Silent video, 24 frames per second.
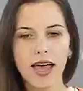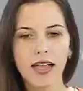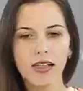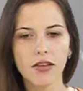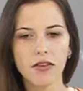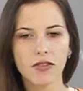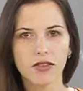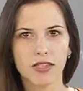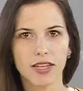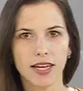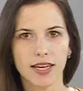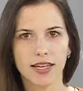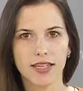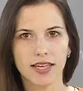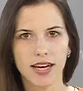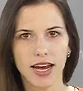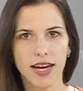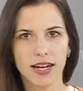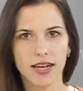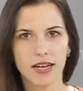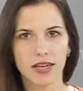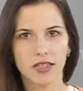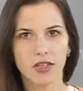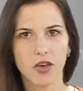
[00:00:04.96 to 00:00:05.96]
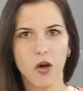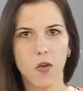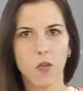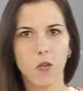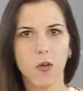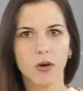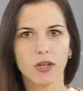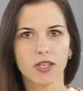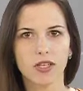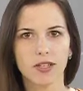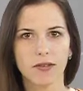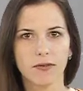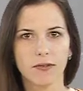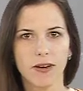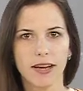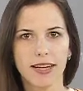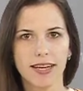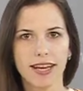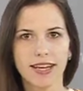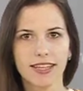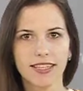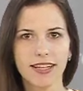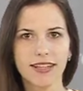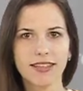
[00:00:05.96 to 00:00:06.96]
Hello, dear traders, you're watching
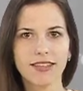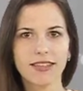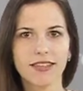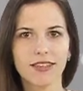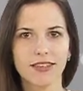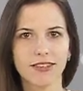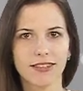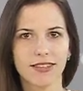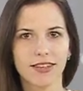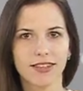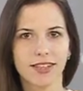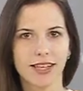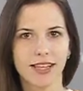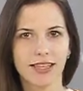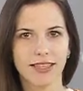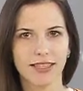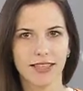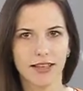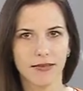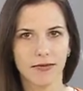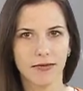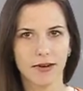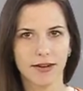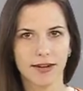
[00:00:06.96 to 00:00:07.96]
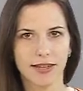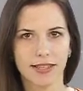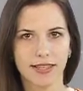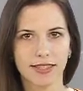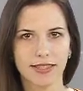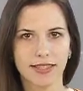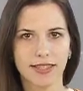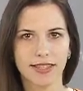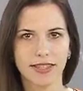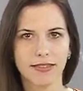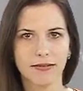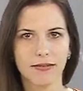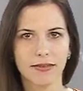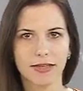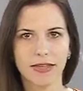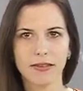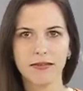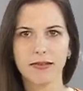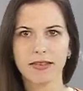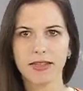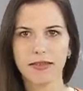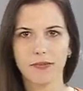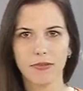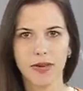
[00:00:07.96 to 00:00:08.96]
Financial News on InstaForex
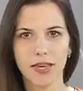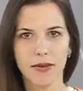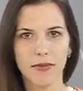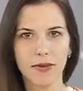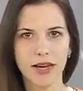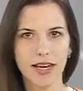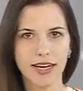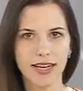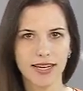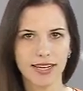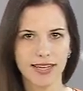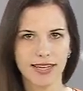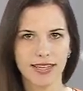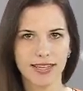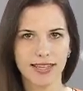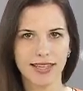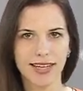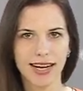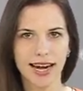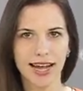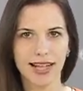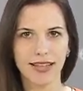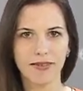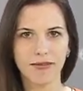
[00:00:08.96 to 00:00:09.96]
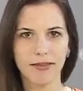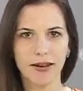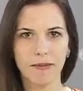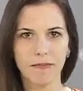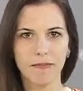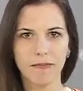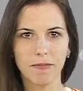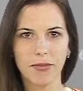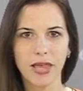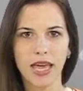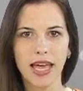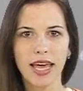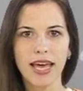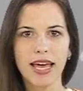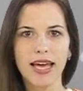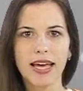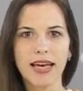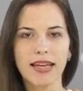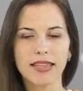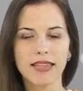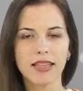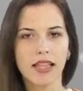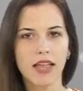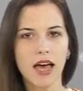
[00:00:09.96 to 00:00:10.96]
TV with me, Marina Generalova.
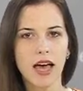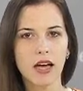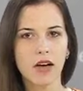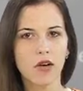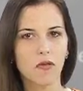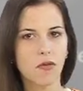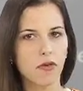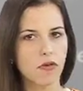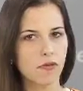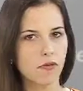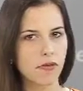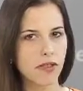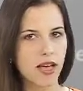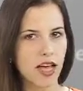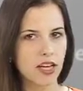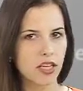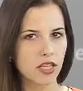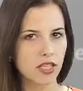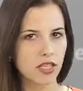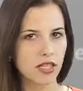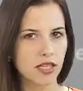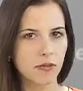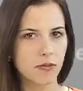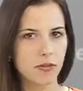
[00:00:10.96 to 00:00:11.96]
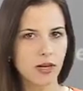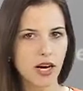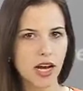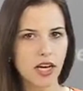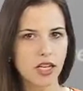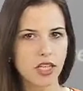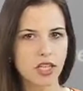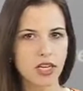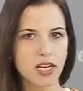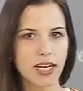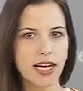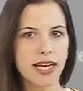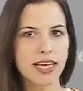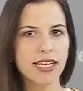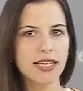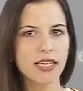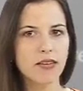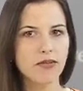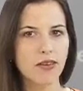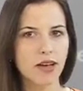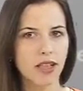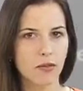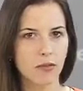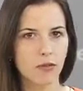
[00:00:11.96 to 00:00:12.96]
The lack of inflationary pressure in
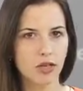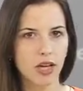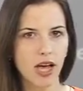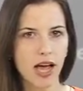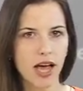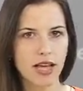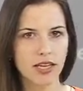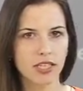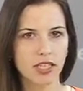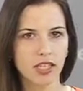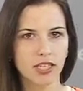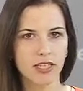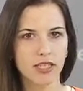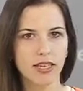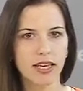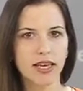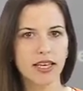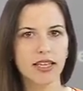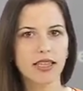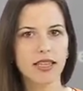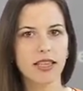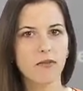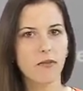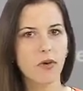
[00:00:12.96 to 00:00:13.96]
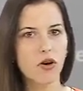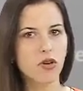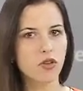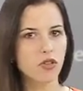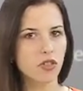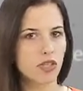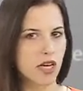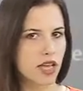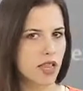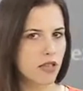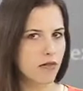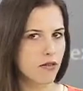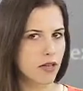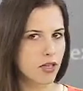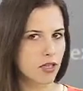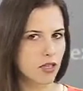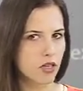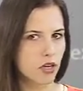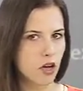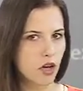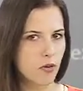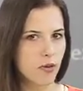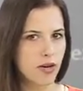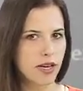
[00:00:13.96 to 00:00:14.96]
developed countries is the most relevant
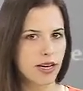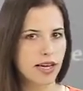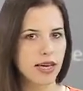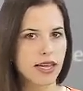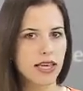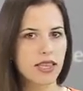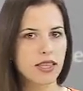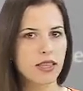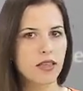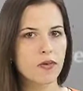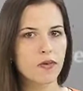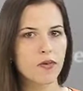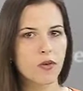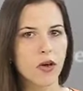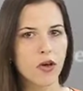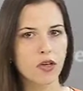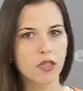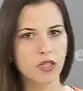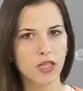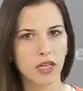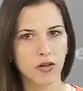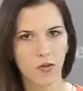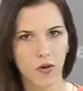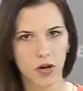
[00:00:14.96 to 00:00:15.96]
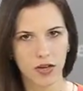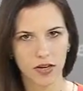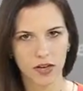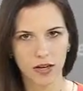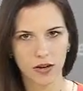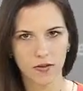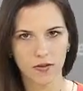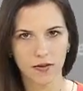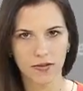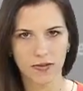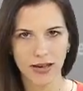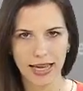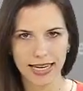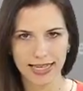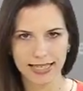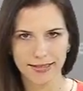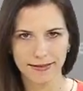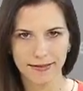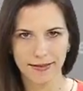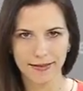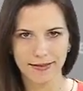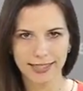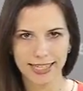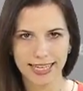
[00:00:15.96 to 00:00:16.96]
topic in the first quarter of
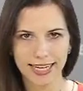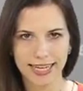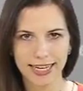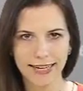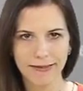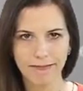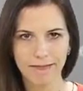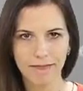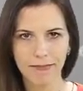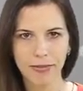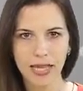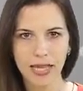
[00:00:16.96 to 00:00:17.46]
2015.